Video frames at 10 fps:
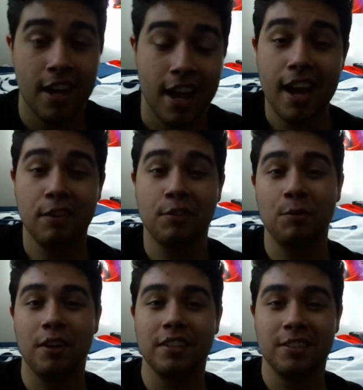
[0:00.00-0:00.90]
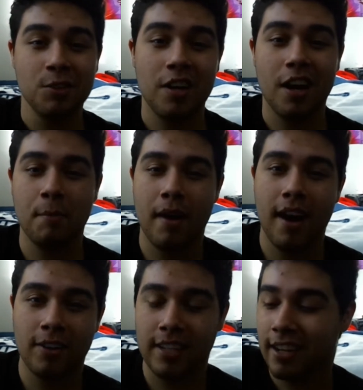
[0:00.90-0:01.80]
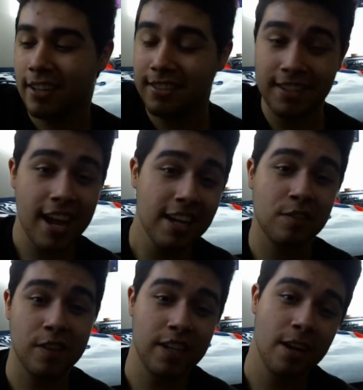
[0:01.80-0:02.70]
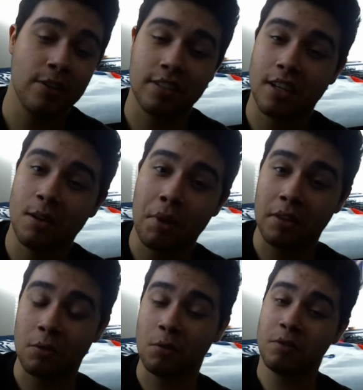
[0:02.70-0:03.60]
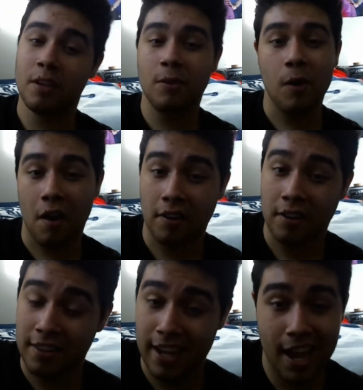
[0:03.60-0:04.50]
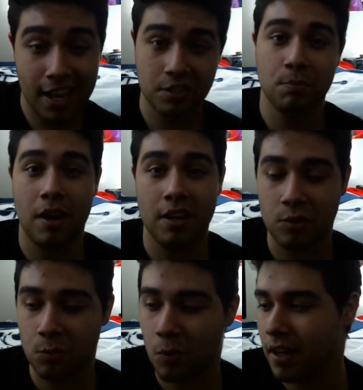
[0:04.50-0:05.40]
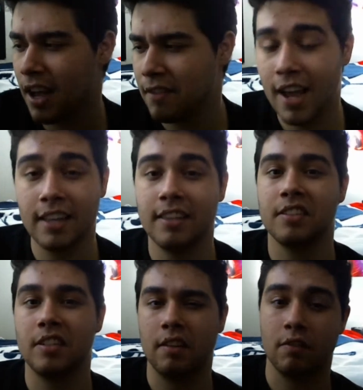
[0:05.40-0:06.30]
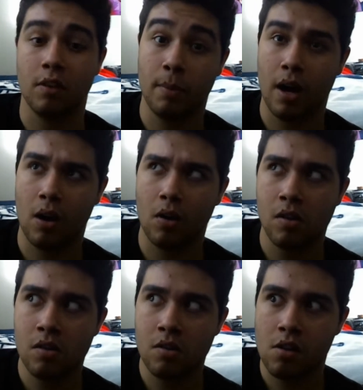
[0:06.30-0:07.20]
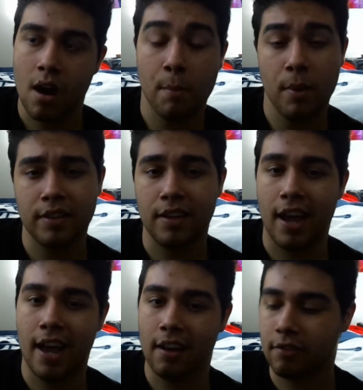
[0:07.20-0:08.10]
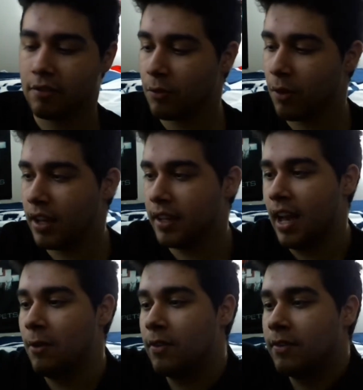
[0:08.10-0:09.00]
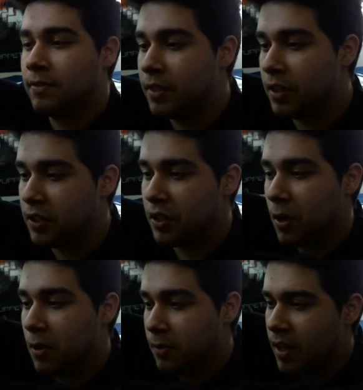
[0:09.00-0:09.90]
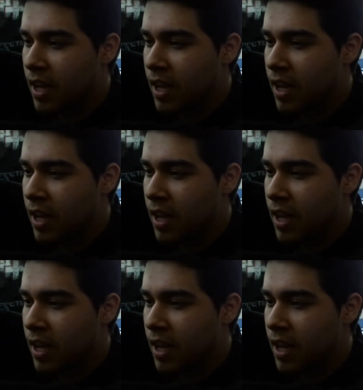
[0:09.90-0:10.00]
Hey everyone, Lugon Mild here, and today's video is going to be the review on the Xbox One. I've had this thing for about a month and a half right now, so